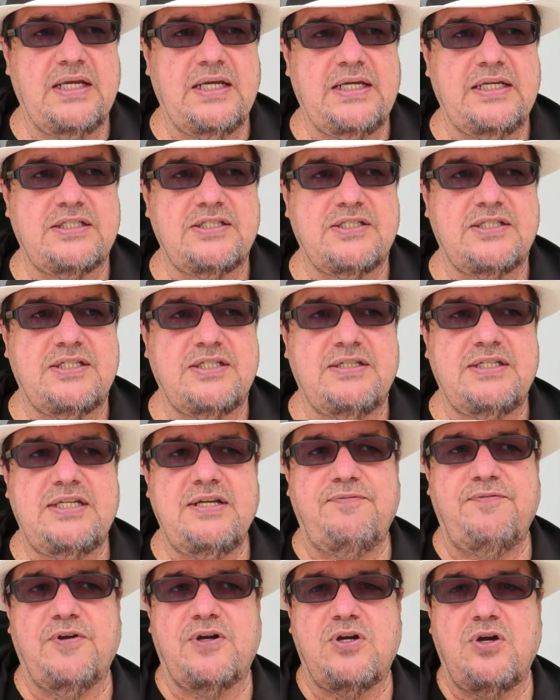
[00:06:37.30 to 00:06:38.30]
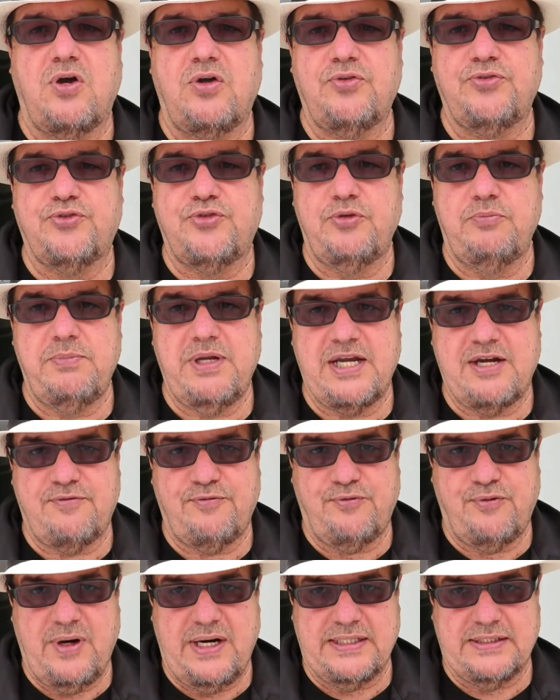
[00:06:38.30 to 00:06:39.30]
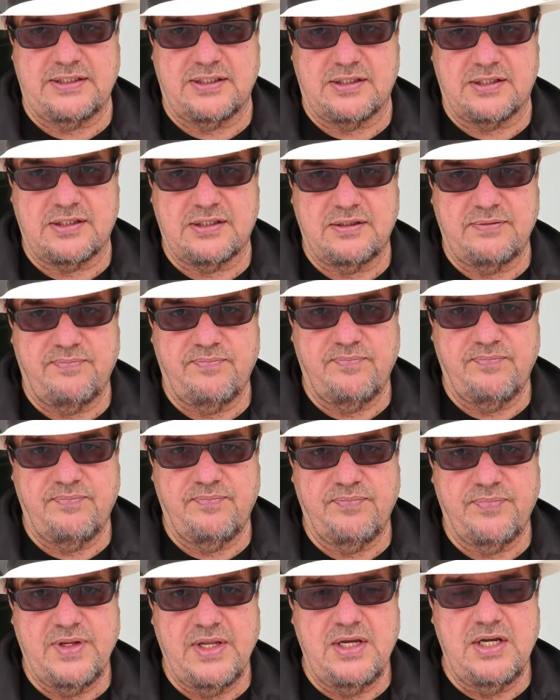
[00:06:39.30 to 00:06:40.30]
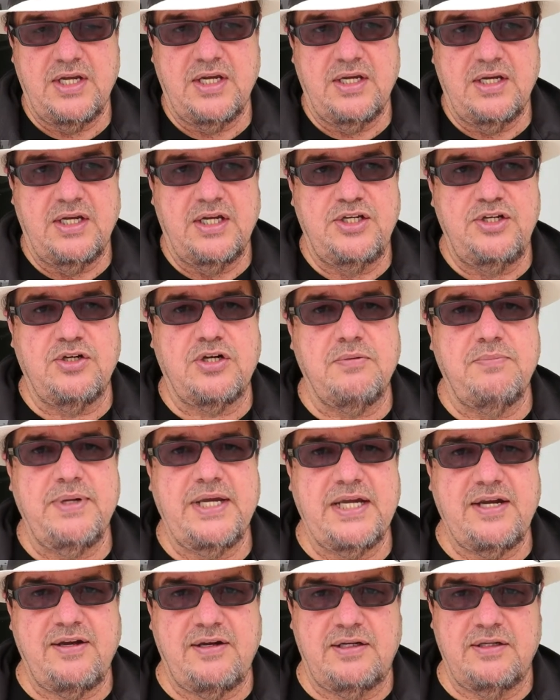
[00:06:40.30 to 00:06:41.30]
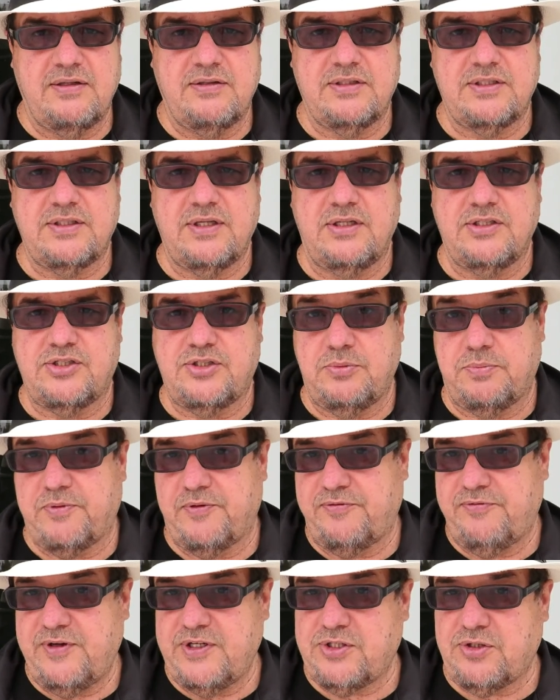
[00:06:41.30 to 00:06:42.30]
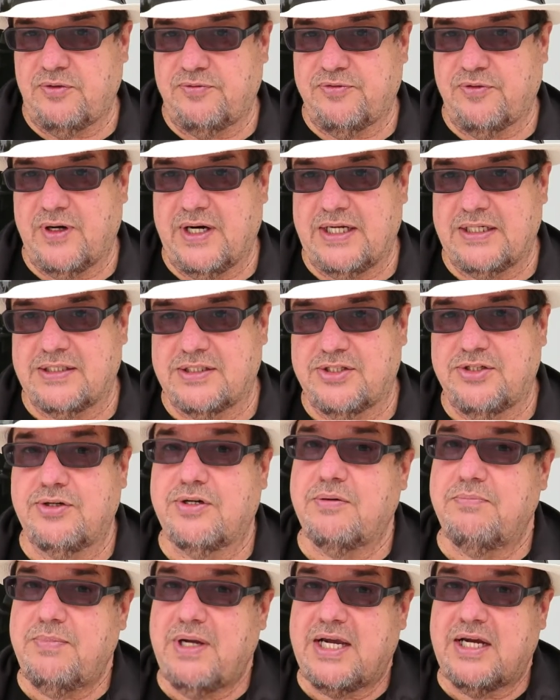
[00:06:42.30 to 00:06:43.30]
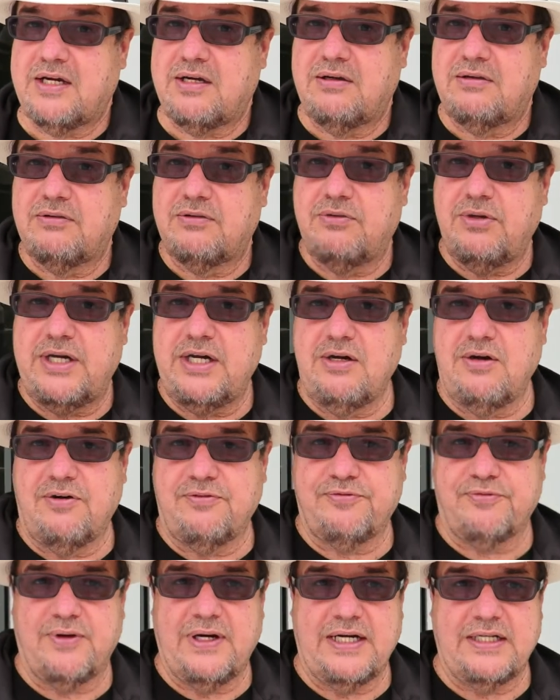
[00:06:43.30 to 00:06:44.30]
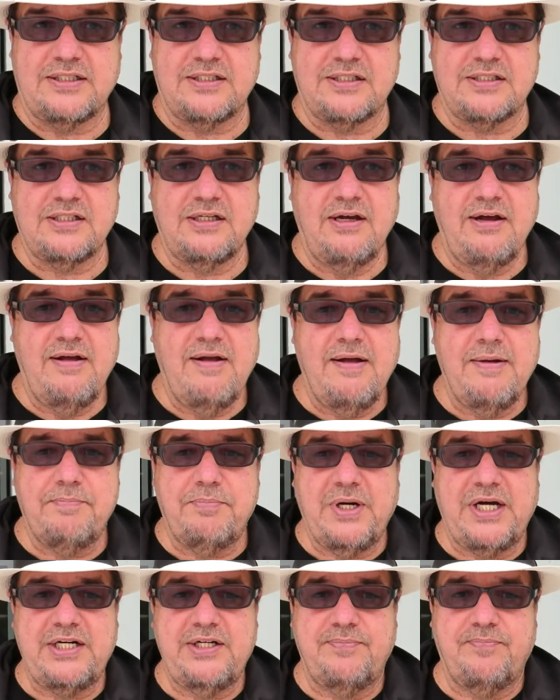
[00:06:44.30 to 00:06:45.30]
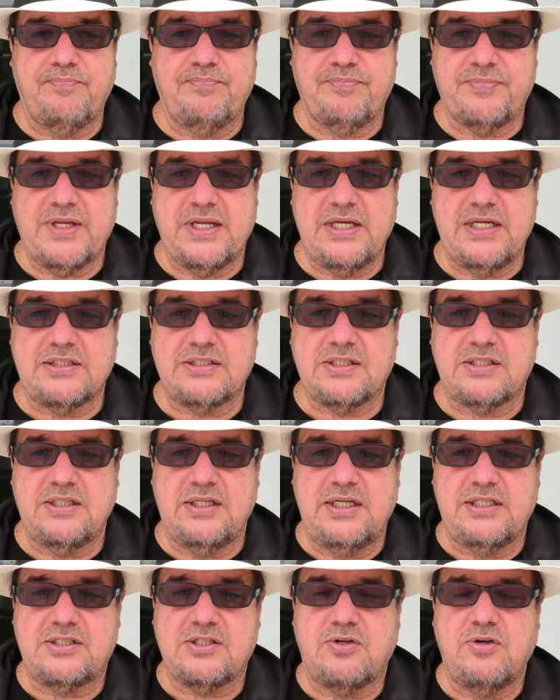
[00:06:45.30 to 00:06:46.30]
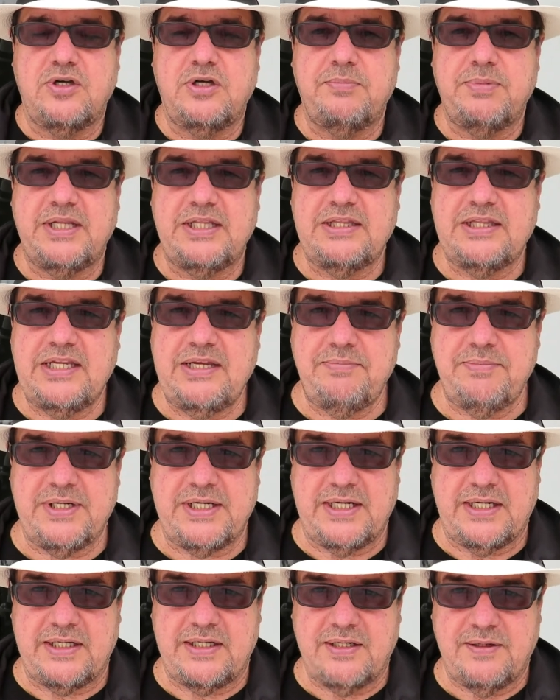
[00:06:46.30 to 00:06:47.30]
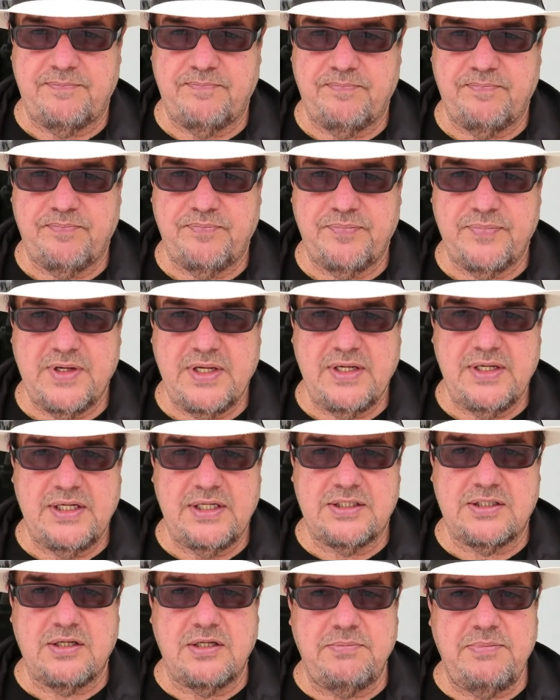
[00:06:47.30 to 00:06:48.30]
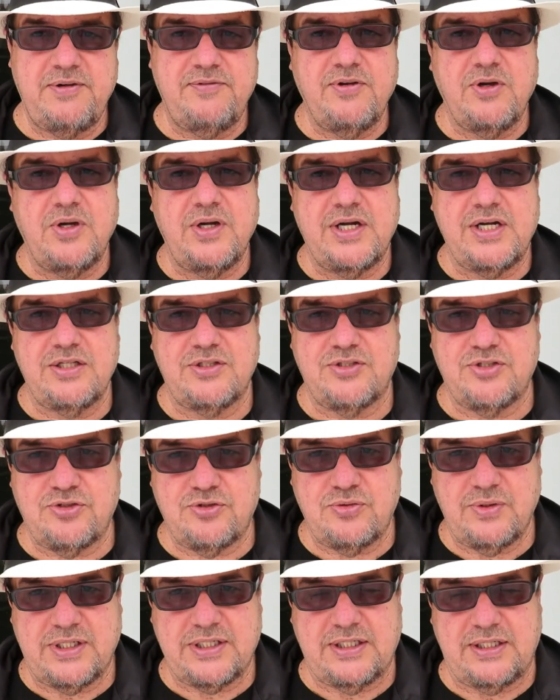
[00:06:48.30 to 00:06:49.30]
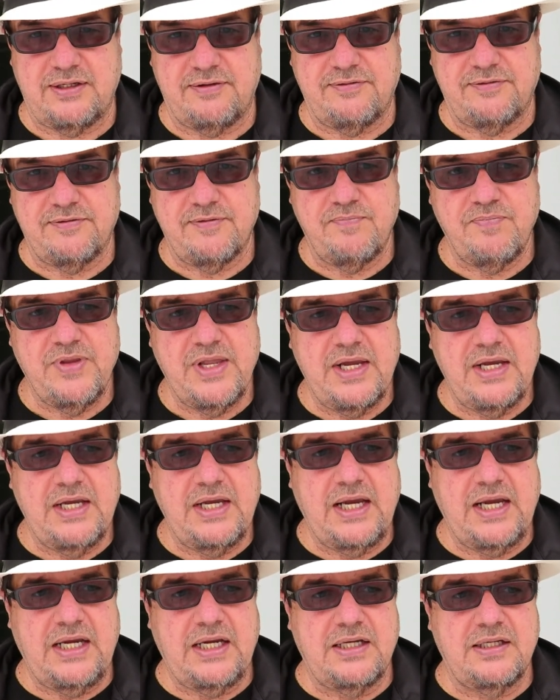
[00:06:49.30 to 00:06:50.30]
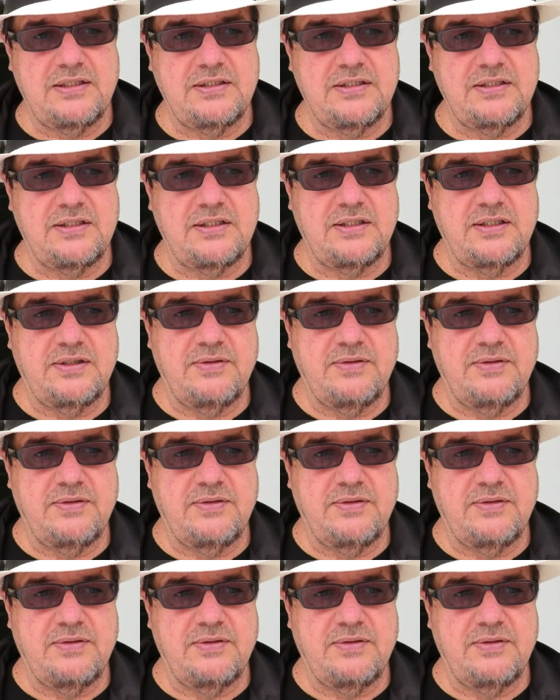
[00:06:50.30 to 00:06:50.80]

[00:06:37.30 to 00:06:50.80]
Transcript: it's difficult to make friends. You can make superficial friends, you can make gringo friends, but it's, it's going to be limited. It's going to be very constrictive, and